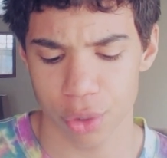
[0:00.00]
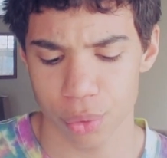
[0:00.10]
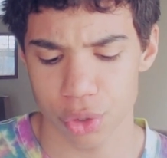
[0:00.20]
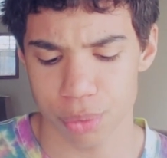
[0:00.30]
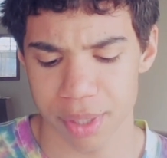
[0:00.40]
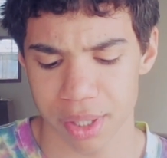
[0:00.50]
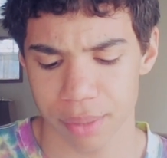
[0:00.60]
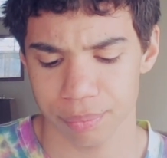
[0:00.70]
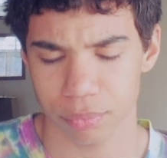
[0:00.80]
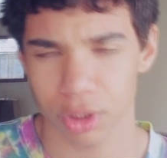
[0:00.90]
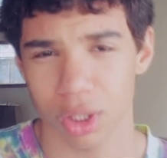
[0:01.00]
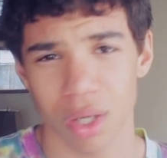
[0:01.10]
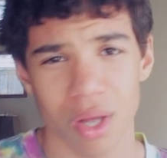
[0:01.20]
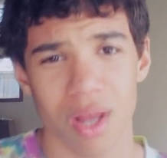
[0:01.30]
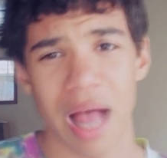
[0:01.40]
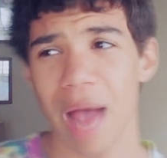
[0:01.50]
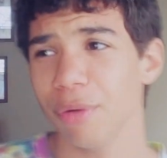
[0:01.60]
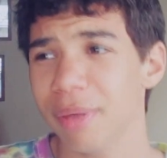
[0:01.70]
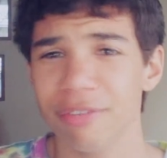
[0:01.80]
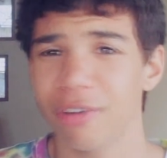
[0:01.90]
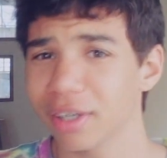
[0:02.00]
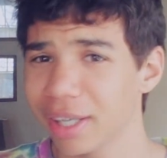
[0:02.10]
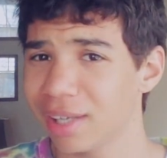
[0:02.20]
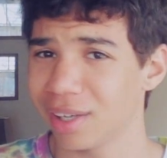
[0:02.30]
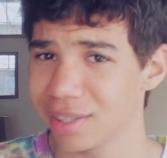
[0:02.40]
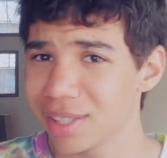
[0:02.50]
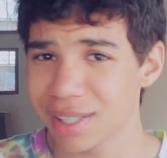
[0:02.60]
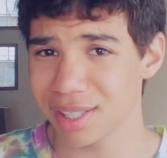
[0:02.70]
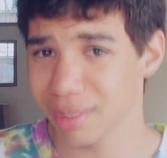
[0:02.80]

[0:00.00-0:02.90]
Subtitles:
who would you be? I would be fucking London